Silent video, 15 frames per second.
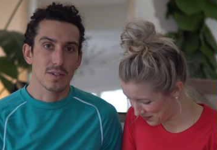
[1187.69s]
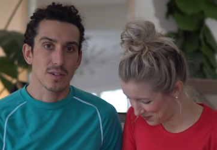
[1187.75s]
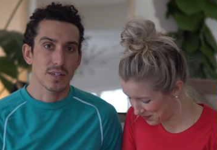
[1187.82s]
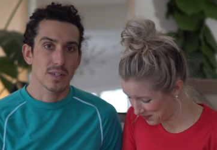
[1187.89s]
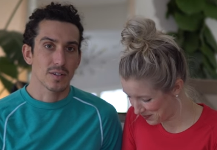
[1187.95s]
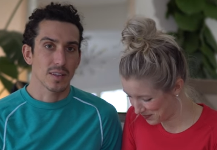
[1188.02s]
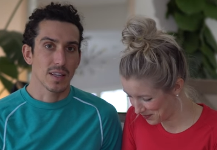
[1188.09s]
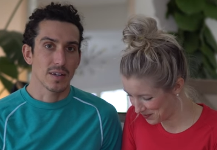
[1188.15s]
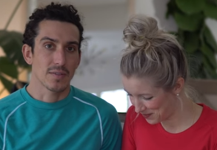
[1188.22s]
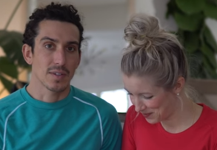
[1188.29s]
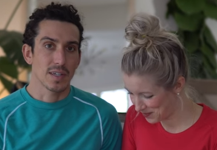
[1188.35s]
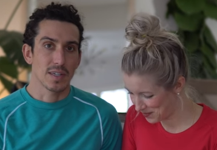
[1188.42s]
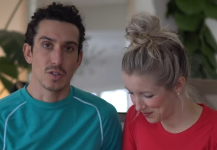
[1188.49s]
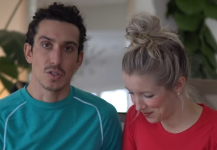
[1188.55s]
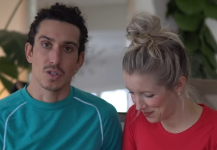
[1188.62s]
Speaker 1: 30 or
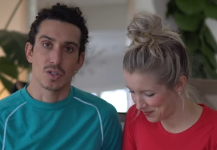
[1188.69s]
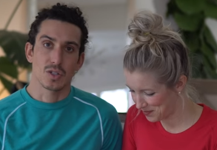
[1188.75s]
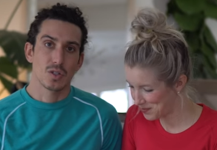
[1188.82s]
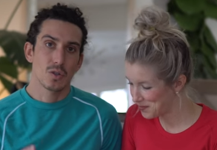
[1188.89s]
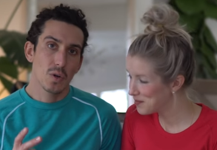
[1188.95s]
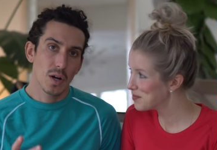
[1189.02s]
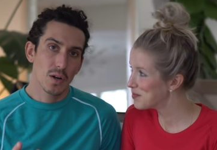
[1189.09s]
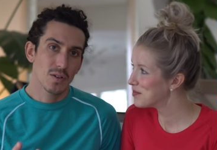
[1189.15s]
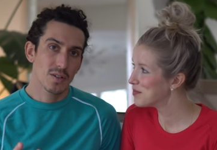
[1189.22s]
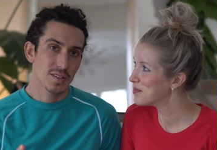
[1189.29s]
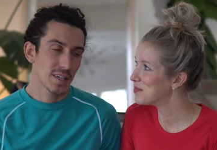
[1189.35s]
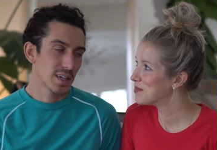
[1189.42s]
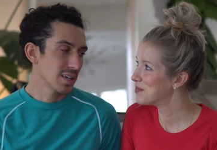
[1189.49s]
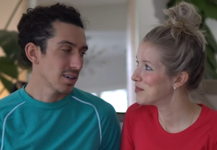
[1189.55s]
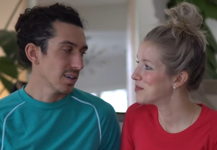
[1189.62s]
11 and just two hours
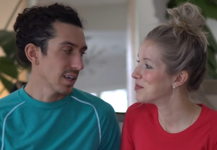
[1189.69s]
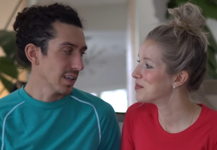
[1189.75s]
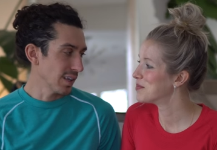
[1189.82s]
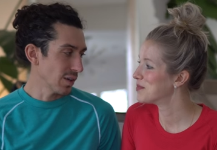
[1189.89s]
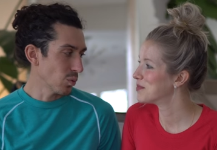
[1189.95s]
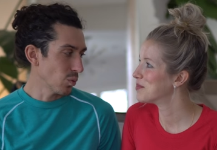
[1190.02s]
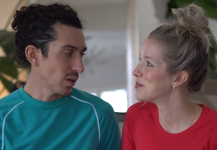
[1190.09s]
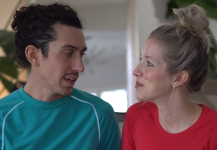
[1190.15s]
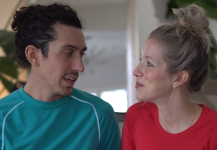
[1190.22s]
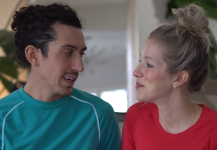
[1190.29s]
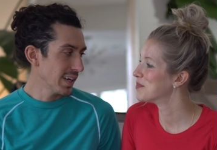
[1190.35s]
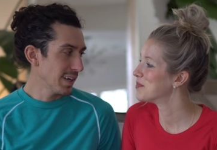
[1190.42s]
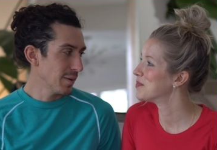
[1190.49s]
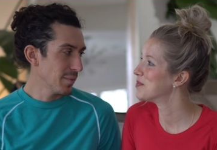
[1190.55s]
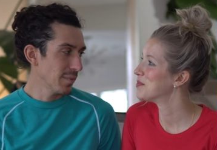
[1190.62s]
later at like 1
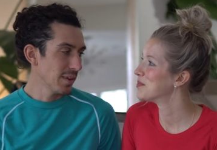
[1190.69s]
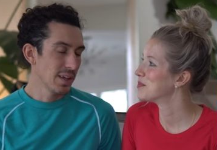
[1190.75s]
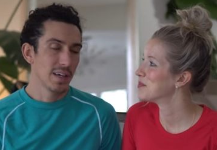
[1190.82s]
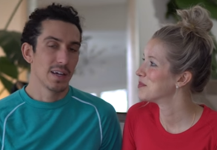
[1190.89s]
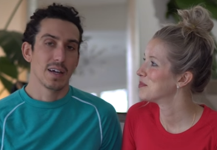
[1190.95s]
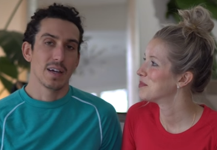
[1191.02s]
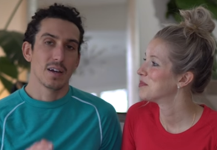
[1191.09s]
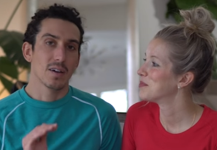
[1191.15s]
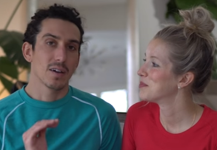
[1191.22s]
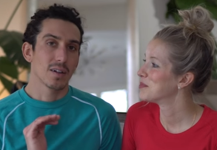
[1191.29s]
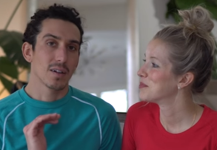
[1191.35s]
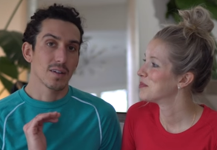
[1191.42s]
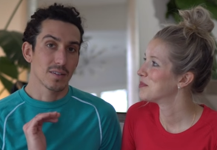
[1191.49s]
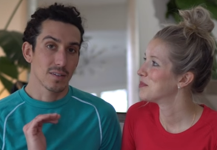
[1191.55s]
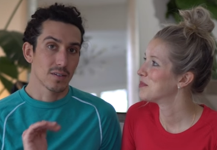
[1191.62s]
a.m
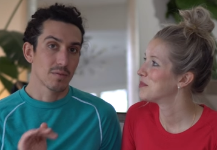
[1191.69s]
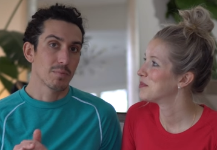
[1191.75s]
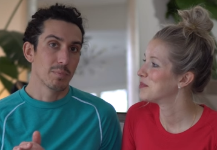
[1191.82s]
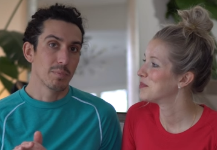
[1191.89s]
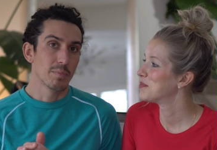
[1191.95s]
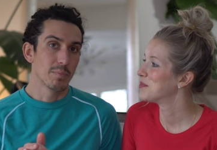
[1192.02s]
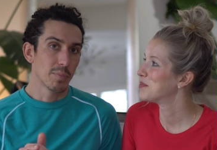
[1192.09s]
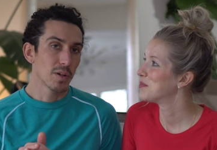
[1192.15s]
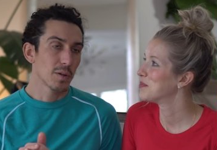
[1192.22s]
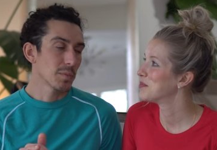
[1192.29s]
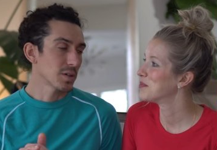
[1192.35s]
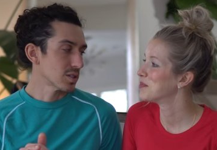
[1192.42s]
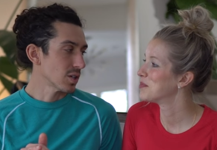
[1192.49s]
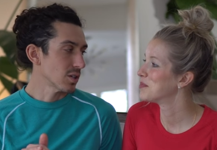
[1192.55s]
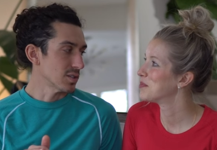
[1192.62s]
erin pretty
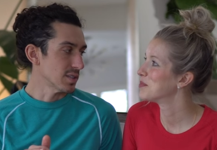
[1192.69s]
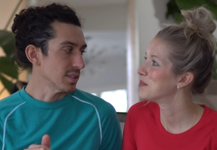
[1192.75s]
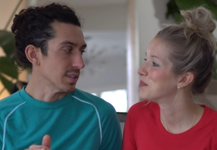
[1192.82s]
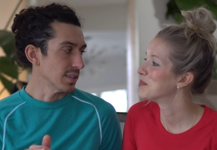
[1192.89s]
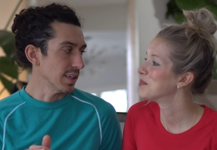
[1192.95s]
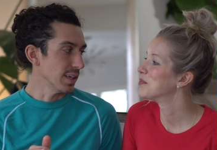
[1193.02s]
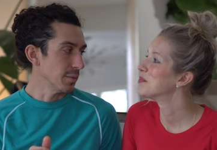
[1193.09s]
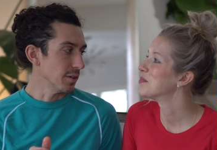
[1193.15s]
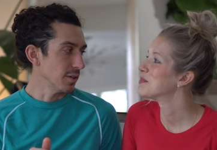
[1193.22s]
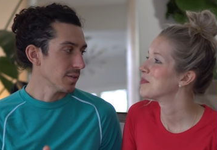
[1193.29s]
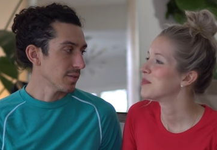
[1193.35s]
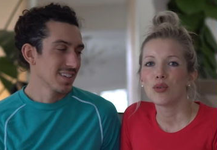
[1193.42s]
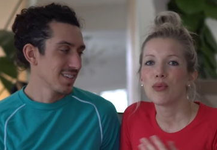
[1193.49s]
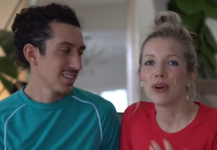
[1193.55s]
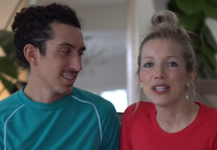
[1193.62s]
much goes into
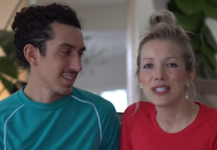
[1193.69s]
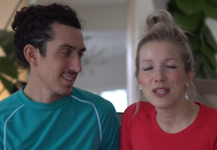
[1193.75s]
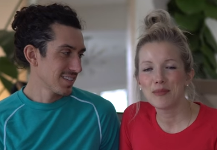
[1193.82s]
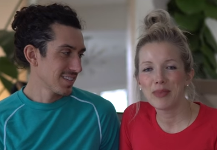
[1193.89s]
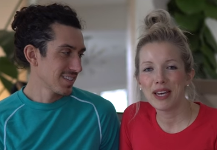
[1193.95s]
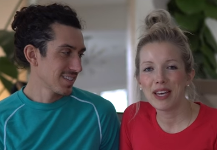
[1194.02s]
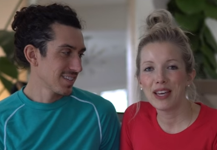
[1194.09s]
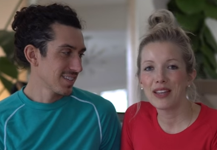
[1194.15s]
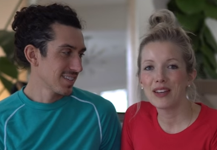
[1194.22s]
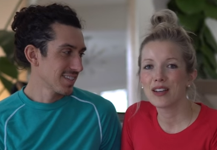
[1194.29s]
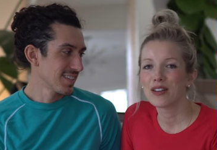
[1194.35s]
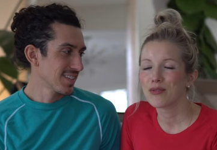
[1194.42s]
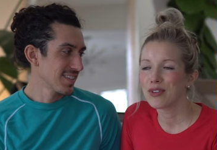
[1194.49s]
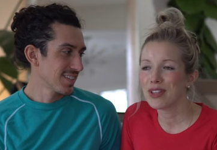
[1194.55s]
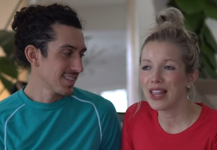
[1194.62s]
labor.
Speaker 2: Went to
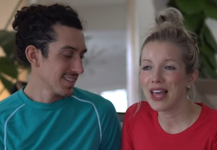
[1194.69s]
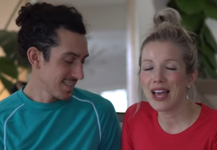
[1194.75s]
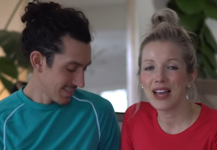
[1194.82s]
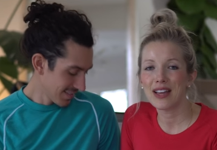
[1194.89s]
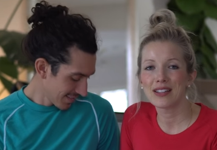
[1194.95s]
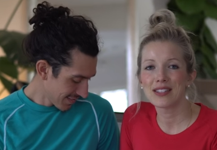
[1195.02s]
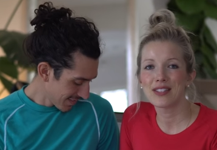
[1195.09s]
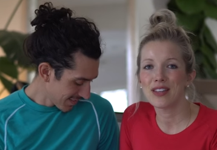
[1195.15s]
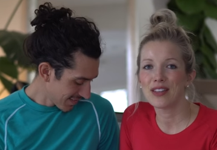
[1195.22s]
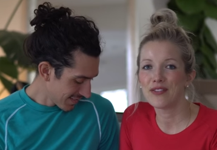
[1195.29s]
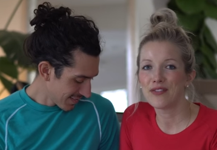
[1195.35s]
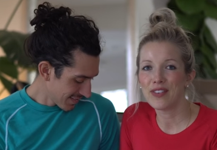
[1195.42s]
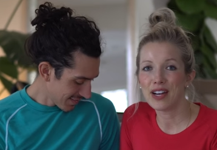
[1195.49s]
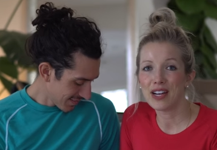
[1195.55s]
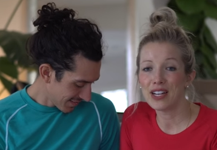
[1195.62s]
bed relaxed and
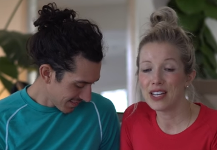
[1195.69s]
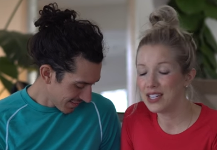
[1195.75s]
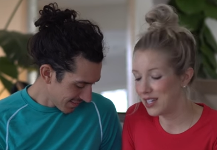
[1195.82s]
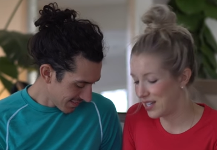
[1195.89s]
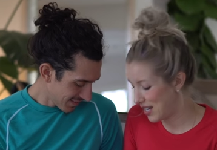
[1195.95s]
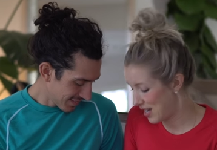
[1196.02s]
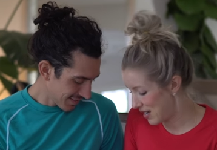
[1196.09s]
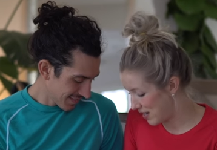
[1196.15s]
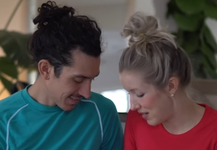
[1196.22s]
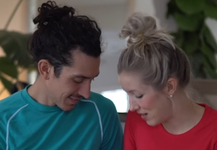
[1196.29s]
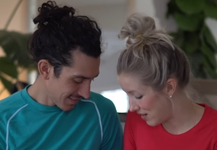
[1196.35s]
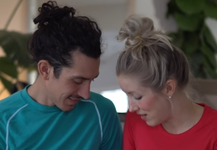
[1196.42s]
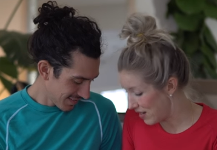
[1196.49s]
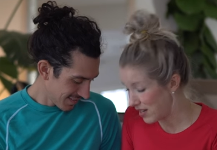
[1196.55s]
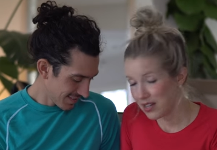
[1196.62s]
fine,
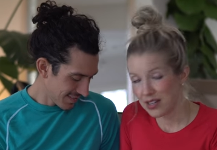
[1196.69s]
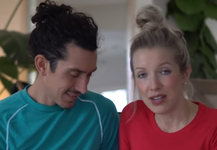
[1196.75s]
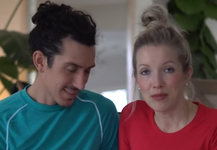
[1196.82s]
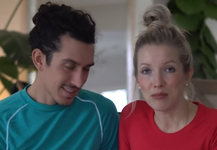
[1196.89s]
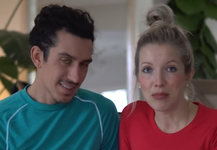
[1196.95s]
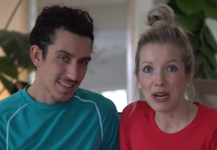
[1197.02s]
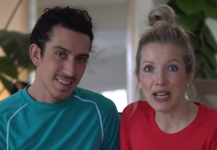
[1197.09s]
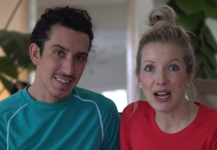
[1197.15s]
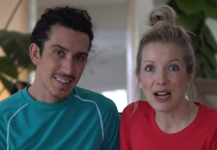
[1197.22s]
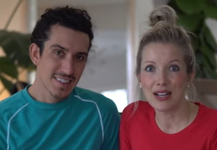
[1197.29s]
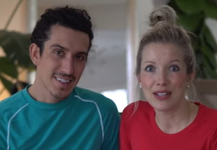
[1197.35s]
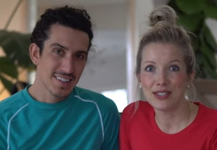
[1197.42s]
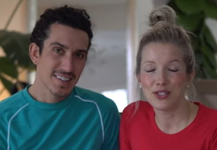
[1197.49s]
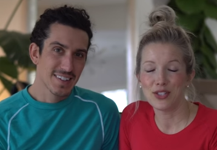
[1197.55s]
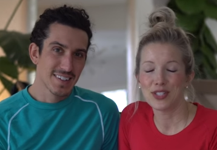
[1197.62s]
and my
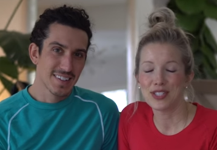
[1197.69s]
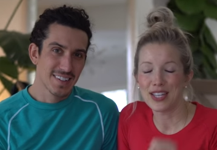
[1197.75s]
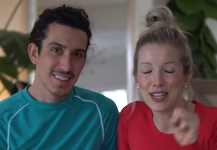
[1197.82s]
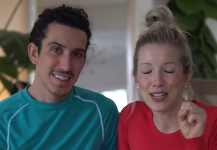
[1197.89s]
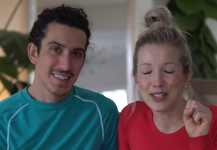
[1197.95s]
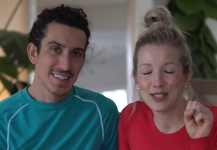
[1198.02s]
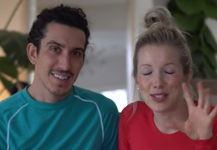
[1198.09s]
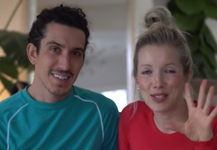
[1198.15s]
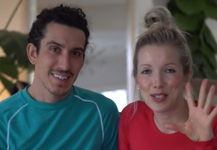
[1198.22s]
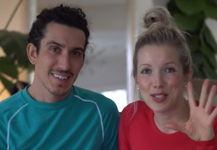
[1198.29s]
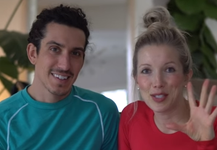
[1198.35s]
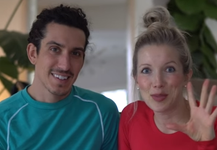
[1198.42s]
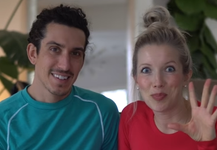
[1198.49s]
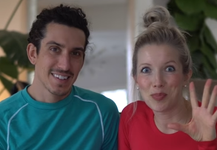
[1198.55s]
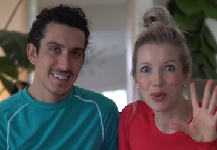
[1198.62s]
eyes just like
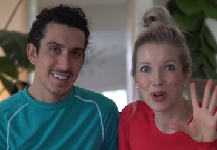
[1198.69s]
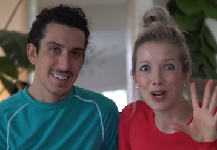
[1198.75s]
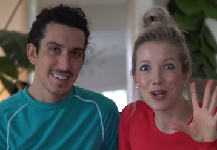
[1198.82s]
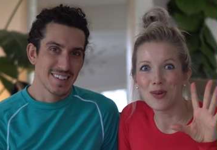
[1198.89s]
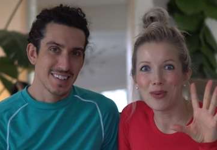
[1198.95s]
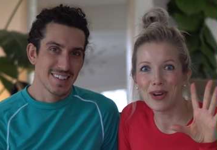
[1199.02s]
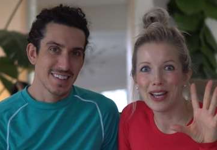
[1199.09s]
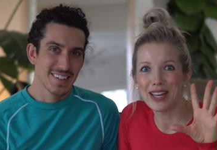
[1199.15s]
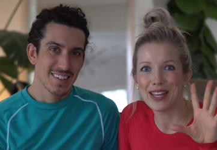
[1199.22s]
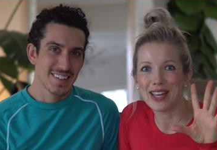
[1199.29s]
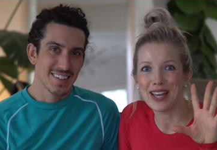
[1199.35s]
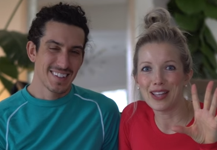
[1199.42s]
sprung awake